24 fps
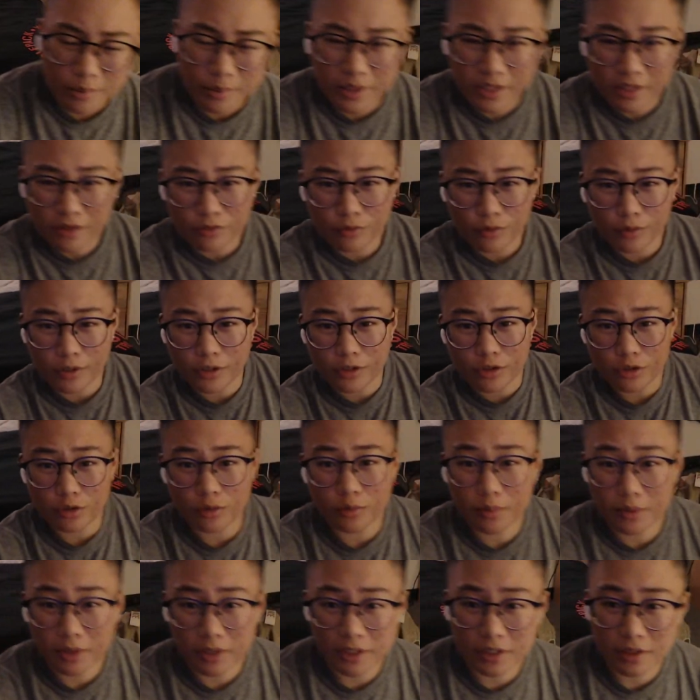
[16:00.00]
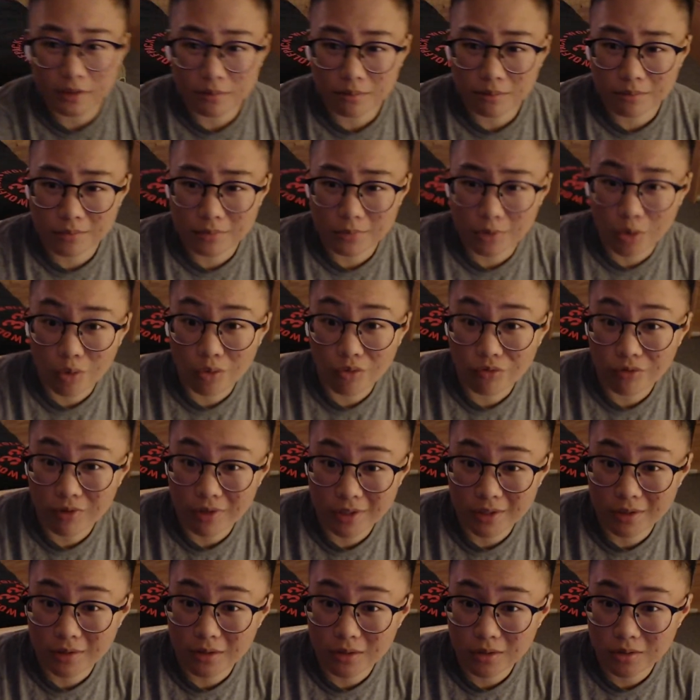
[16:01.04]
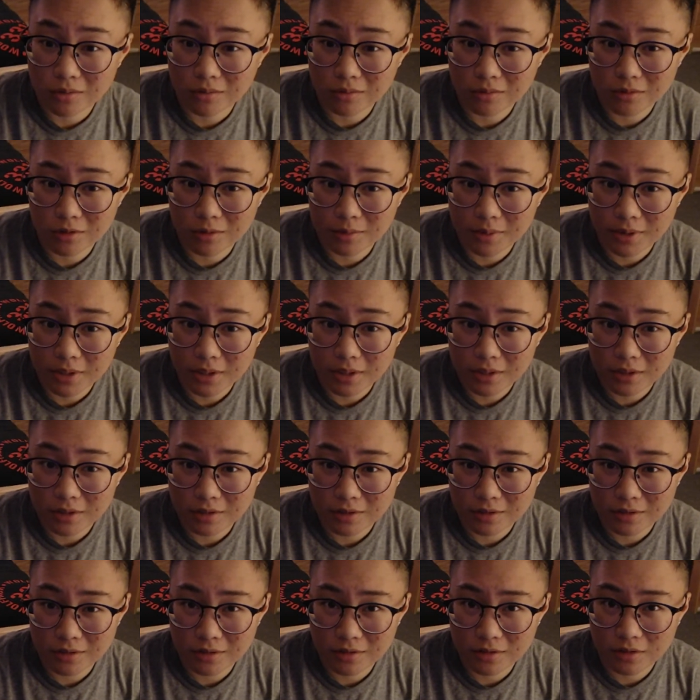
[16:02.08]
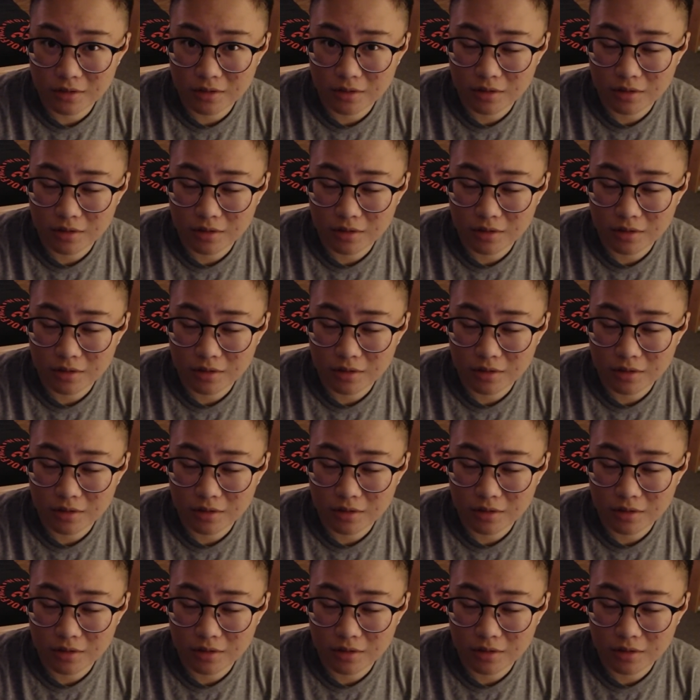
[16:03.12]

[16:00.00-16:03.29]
at 42, but I don't fucking know, to be honest.